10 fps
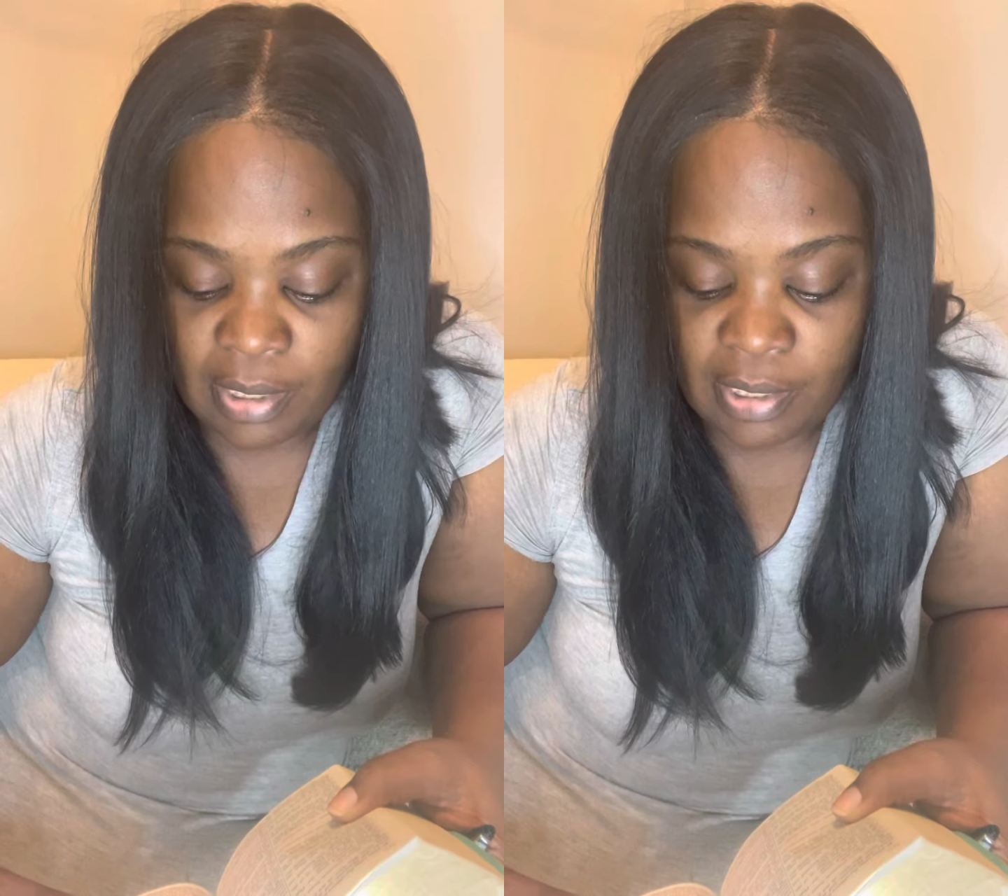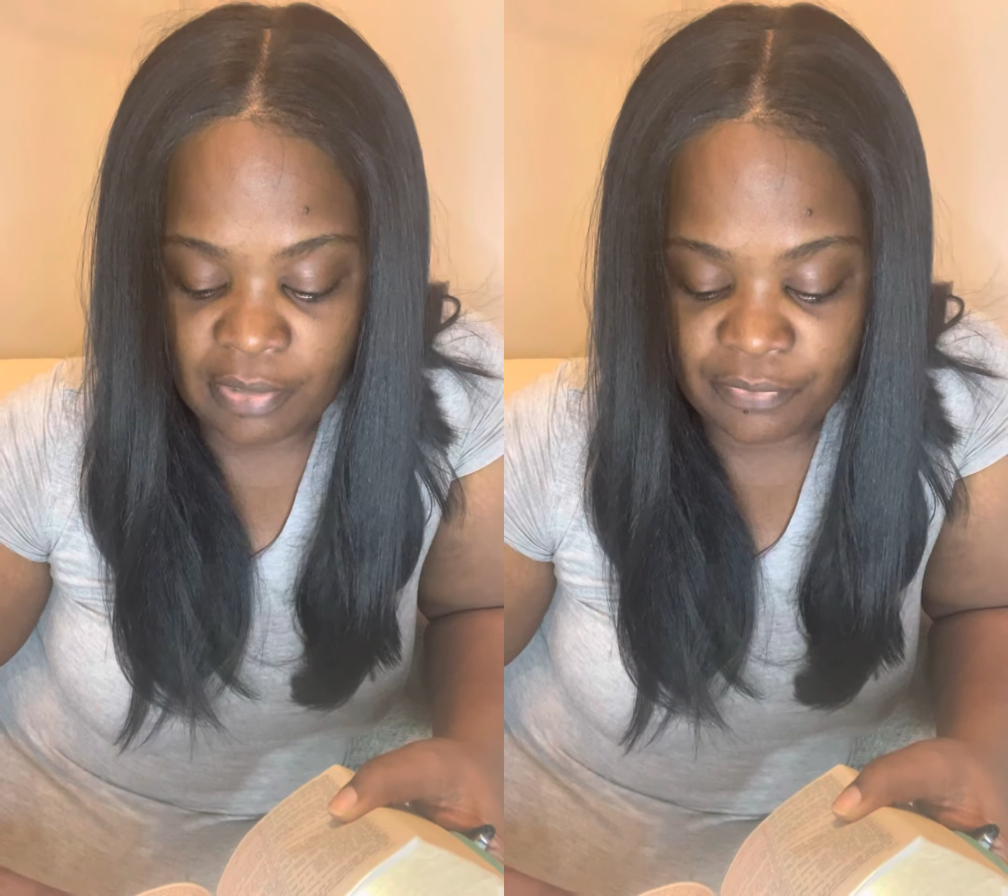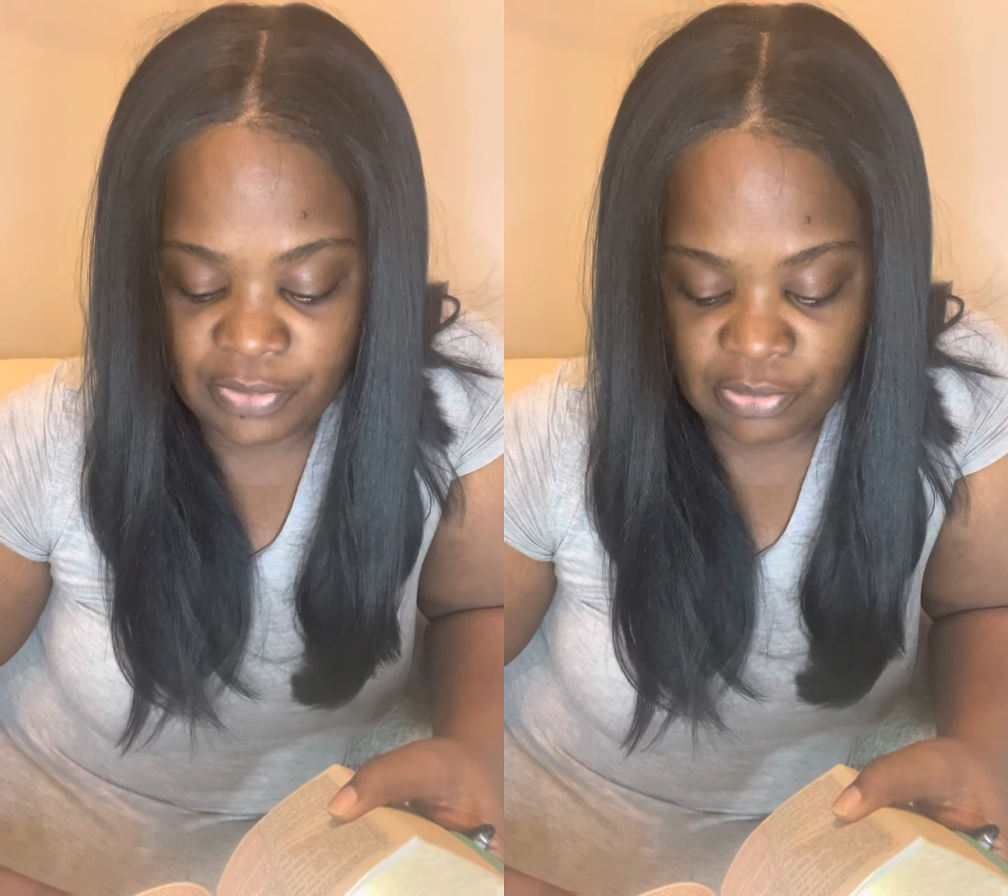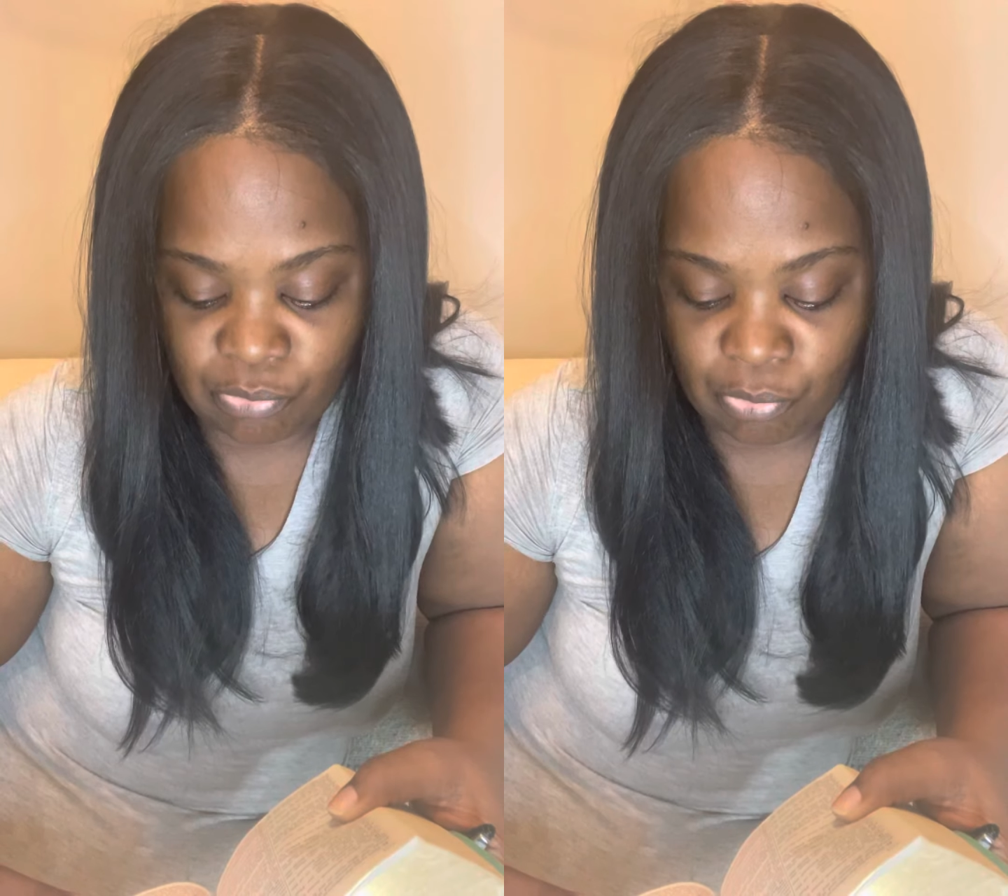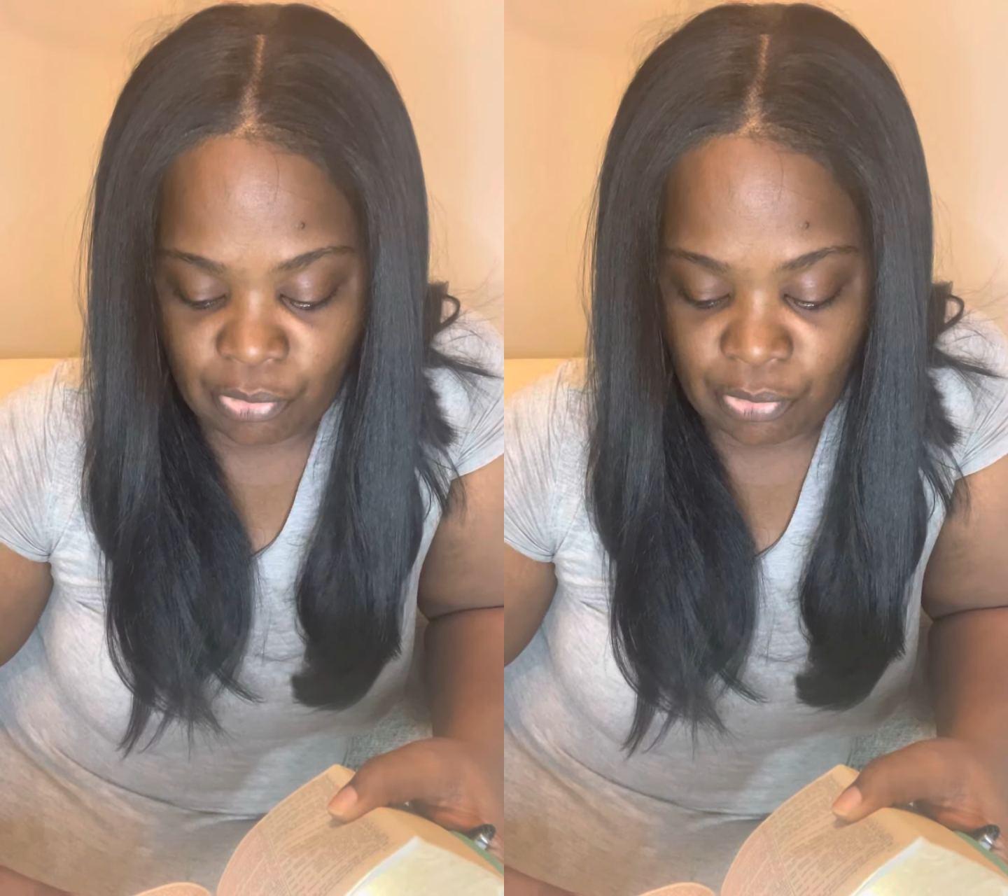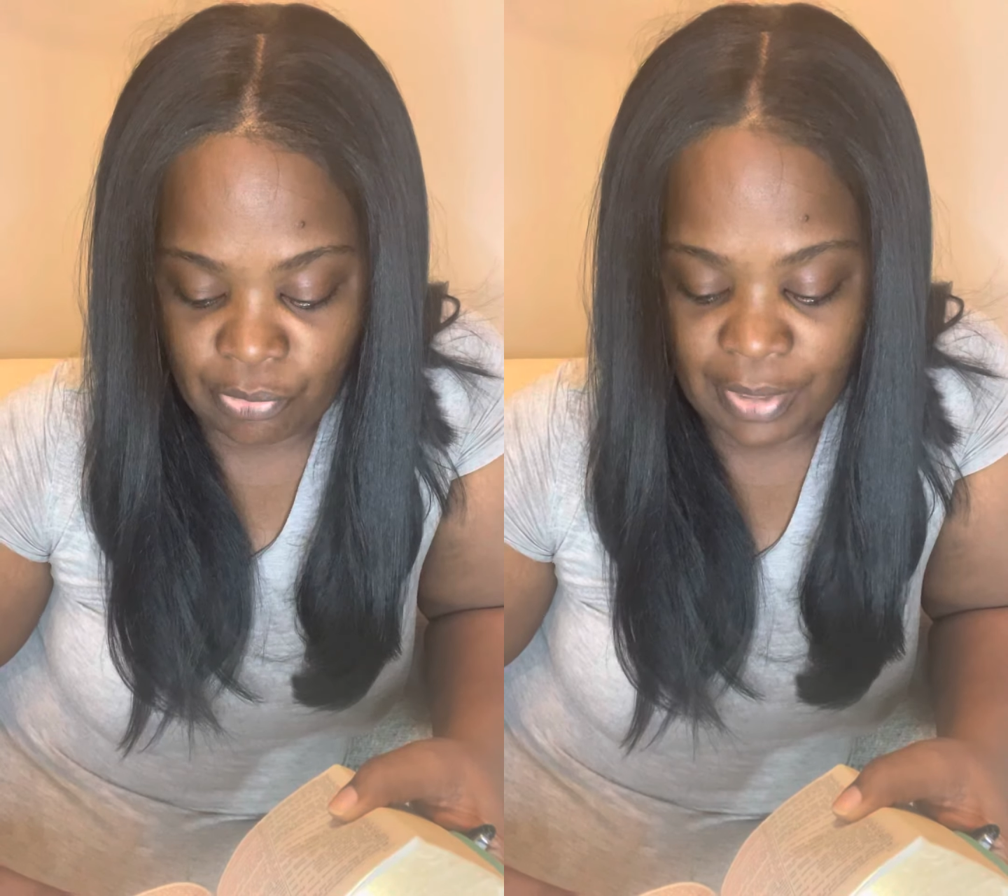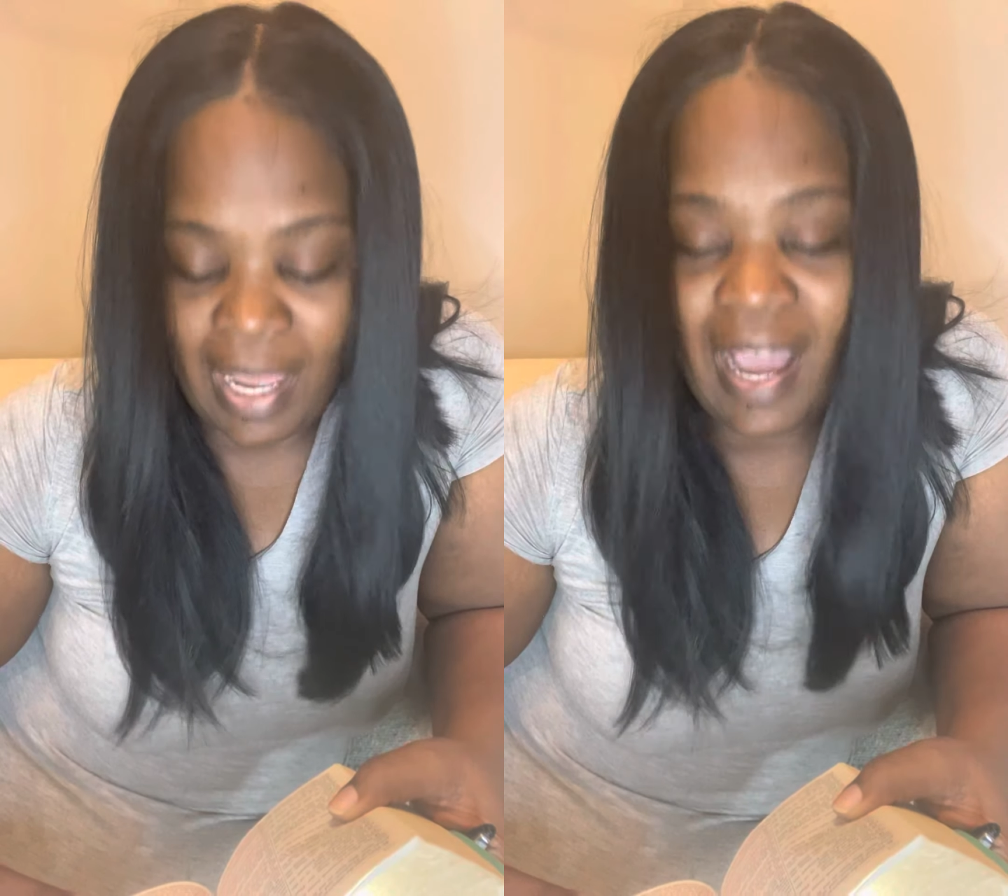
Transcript: of this world,